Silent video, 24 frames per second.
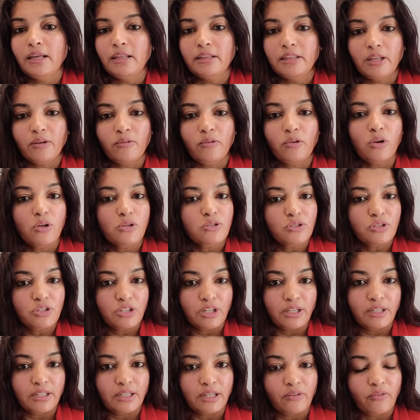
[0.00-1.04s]
they were also
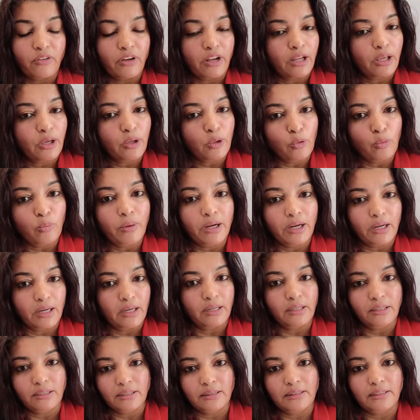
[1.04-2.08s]
treated very
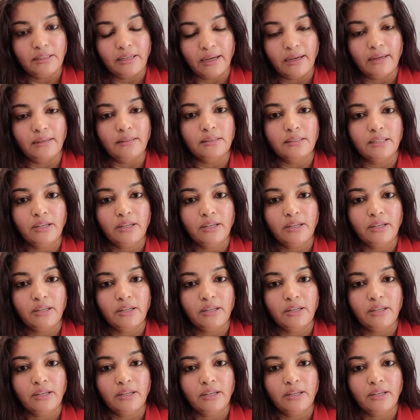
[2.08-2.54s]
humanly till the end.